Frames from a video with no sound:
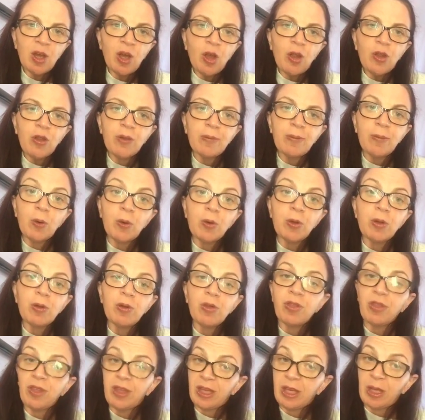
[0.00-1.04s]
the more you
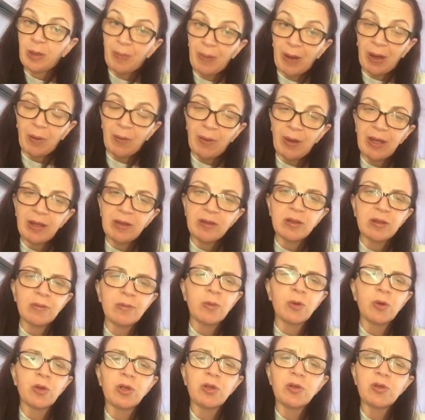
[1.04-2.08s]
think about it, the
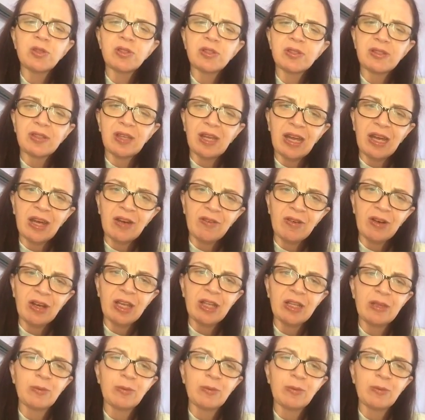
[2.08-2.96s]
more you stare at it,